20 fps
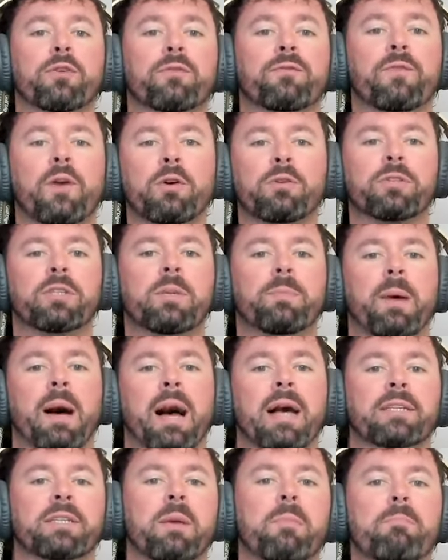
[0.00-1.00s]
first
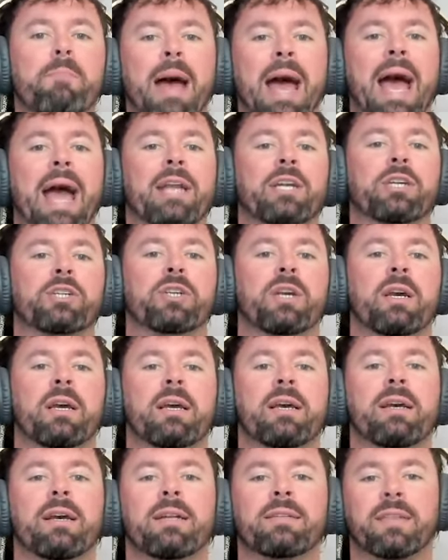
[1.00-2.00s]
deposit match
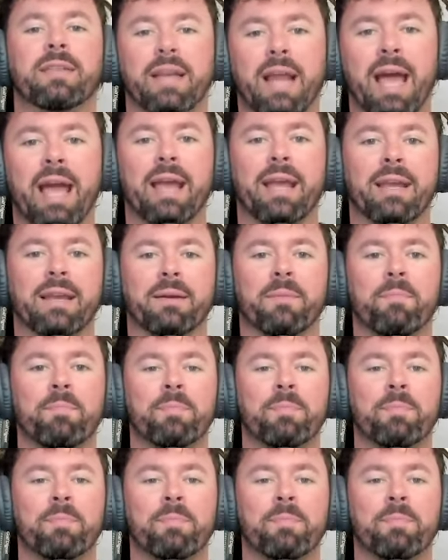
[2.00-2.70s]
today.